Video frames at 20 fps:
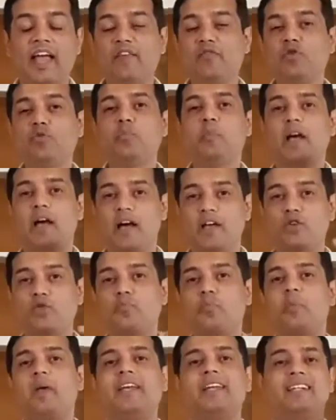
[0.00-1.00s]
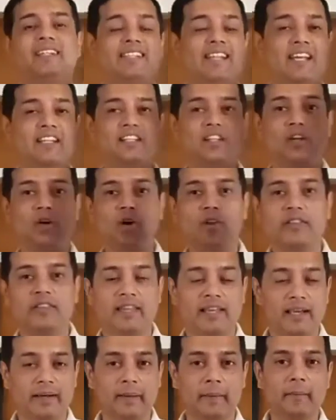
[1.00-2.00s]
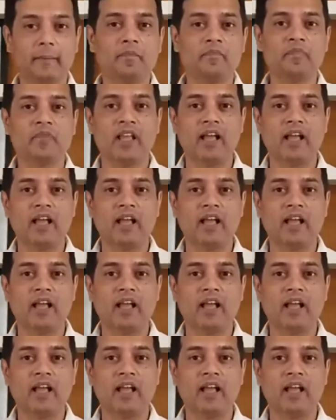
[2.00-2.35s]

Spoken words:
Are you meditating on that?